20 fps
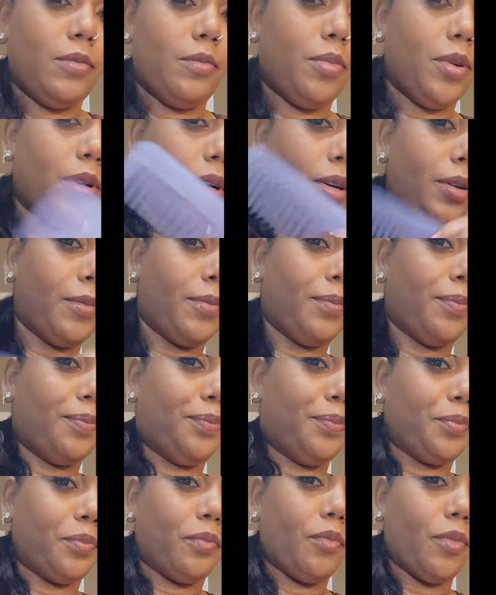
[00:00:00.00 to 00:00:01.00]
But
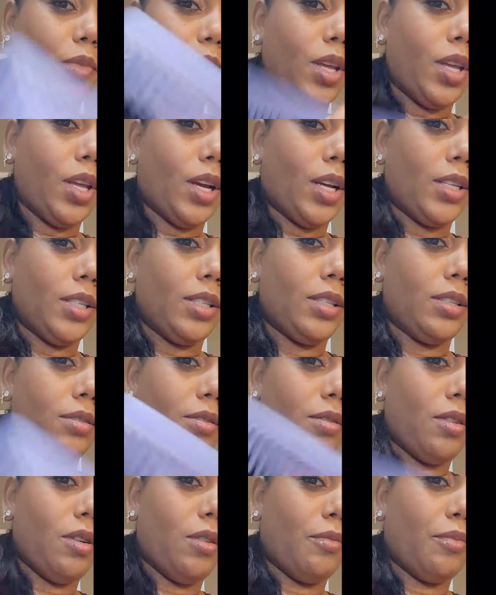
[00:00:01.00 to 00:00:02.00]
yeah, I
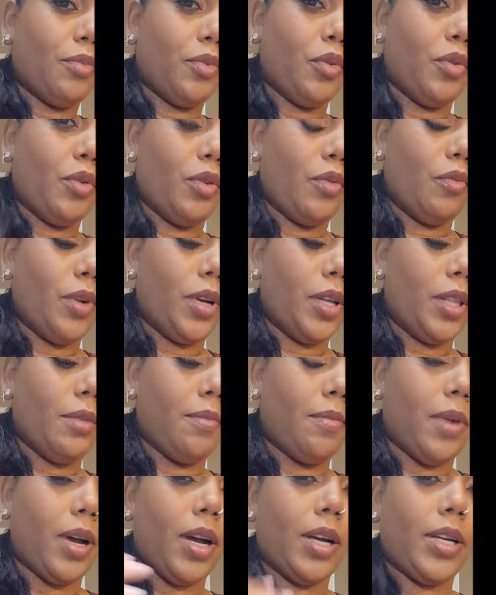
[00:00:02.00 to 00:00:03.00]
just come through with
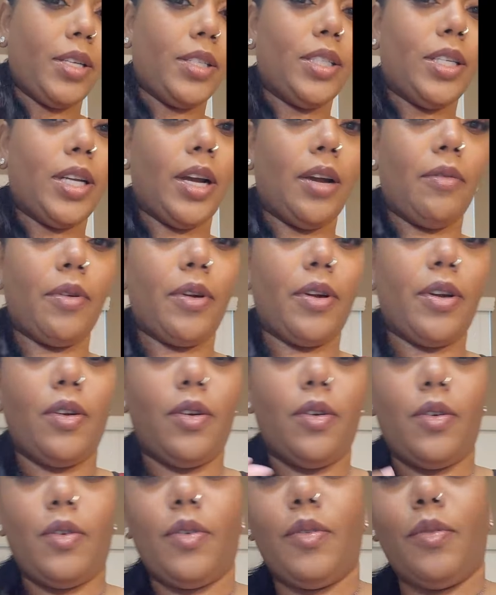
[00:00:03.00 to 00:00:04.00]
my shower
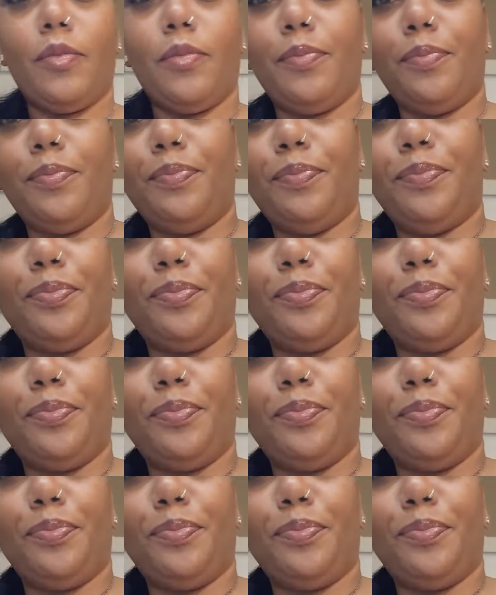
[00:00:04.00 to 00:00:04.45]
comb.